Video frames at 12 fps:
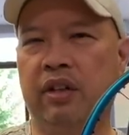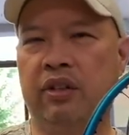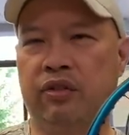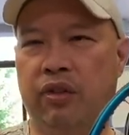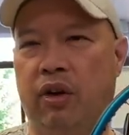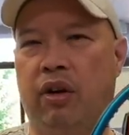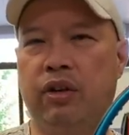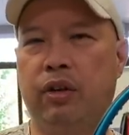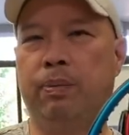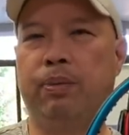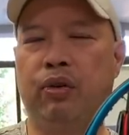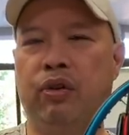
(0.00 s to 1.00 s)
So all
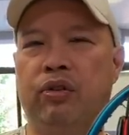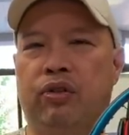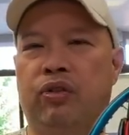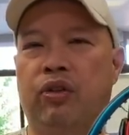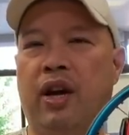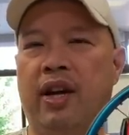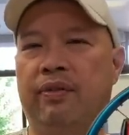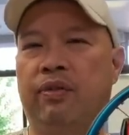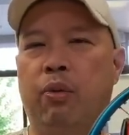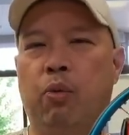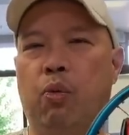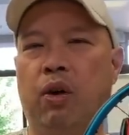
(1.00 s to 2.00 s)
you Pure Drive
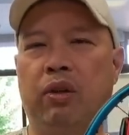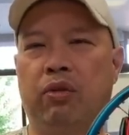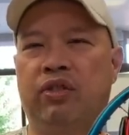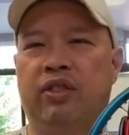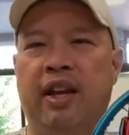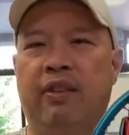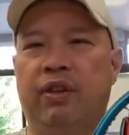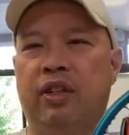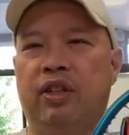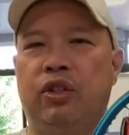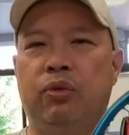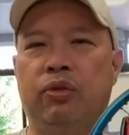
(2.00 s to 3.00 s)
107
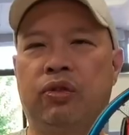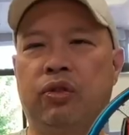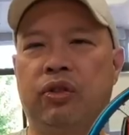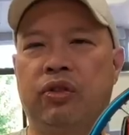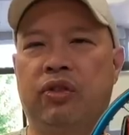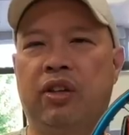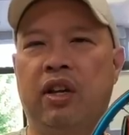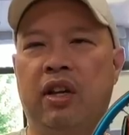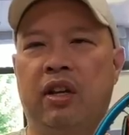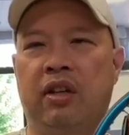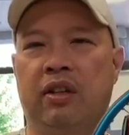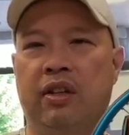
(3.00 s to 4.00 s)
users,
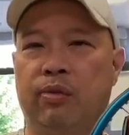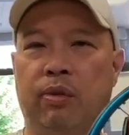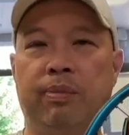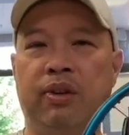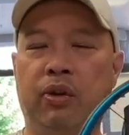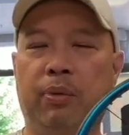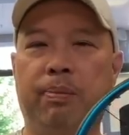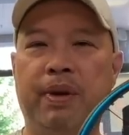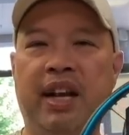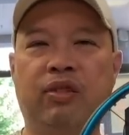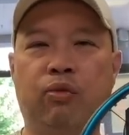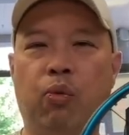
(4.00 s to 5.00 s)
this will be your
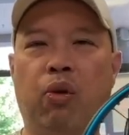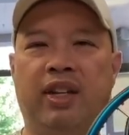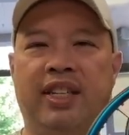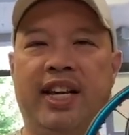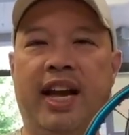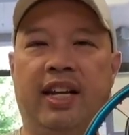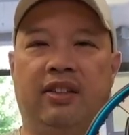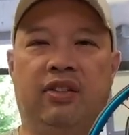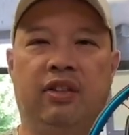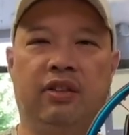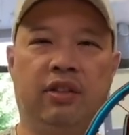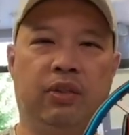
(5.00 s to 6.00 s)
best one yet.
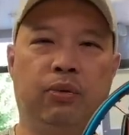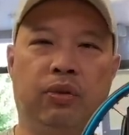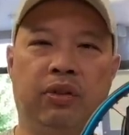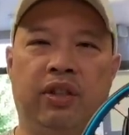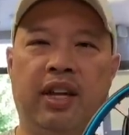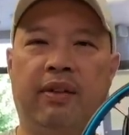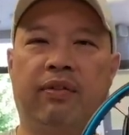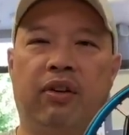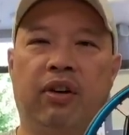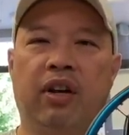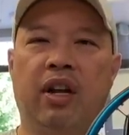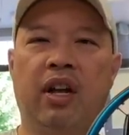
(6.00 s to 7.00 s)
You will
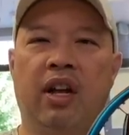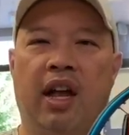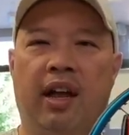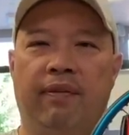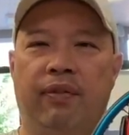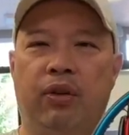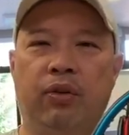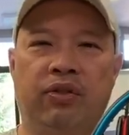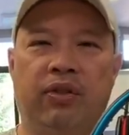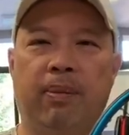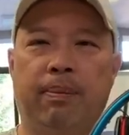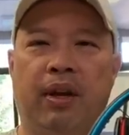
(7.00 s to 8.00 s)
never have
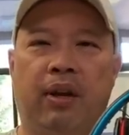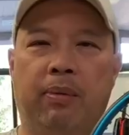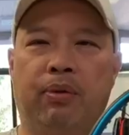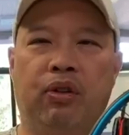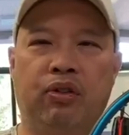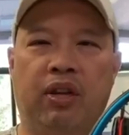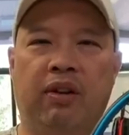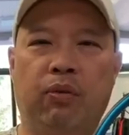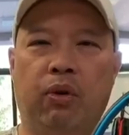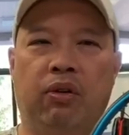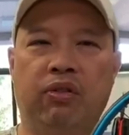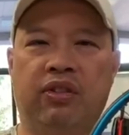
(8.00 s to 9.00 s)
used a better Pure Drive
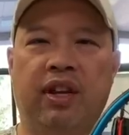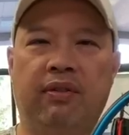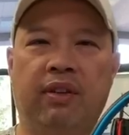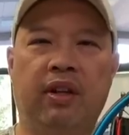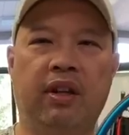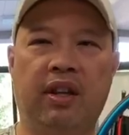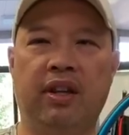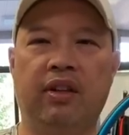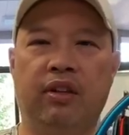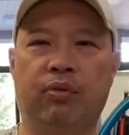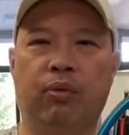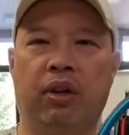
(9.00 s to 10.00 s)
107 than
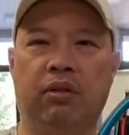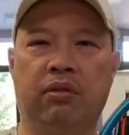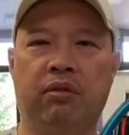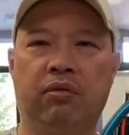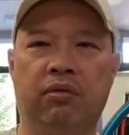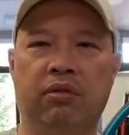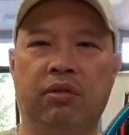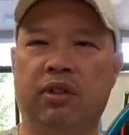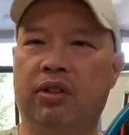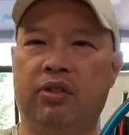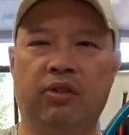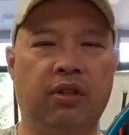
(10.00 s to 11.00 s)
this one.
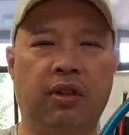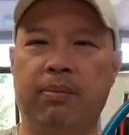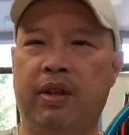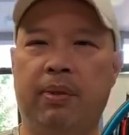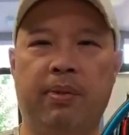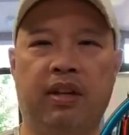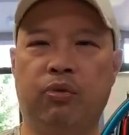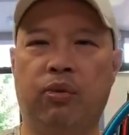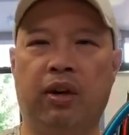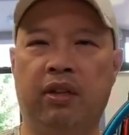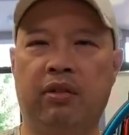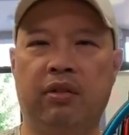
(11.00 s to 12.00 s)
This is gonna be the best
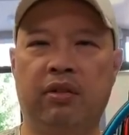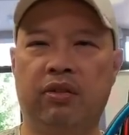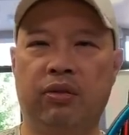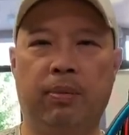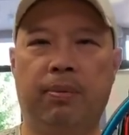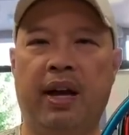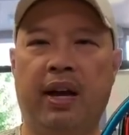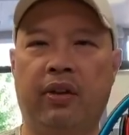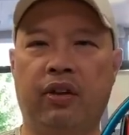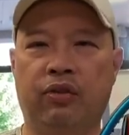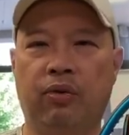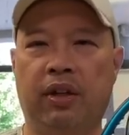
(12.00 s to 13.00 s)
one. So buy
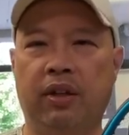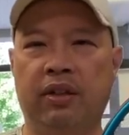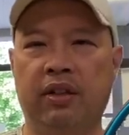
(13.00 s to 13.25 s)
this one.